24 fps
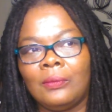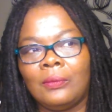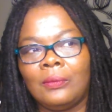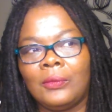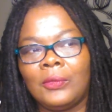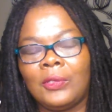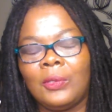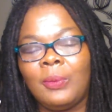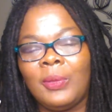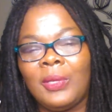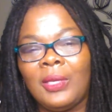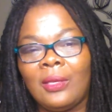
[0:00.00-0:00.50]

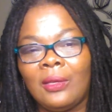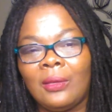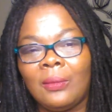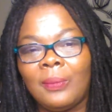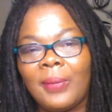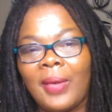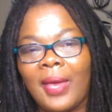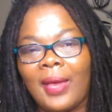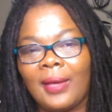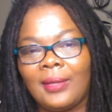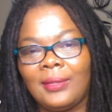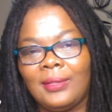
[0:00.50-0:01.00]
be
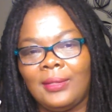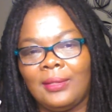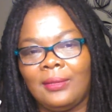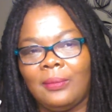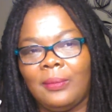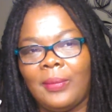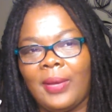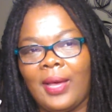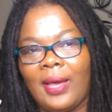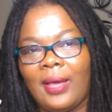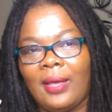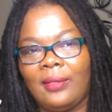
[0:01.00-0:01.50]
impacted
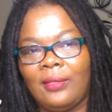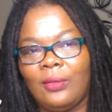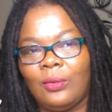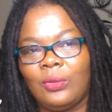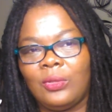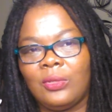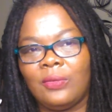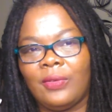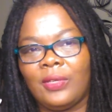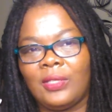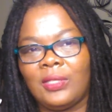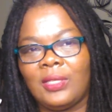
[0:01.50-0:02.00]
by those
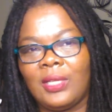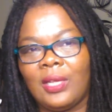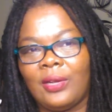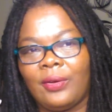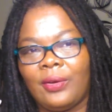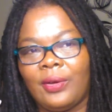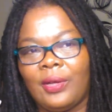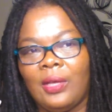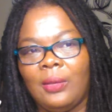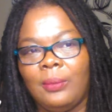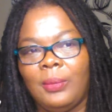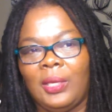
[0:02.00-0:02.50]
of us that are
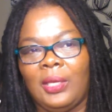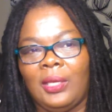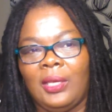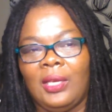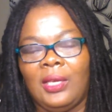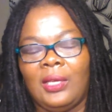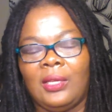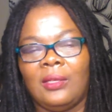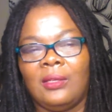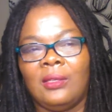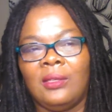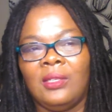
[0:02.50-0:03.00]
coming
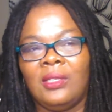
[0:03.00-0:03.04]
in,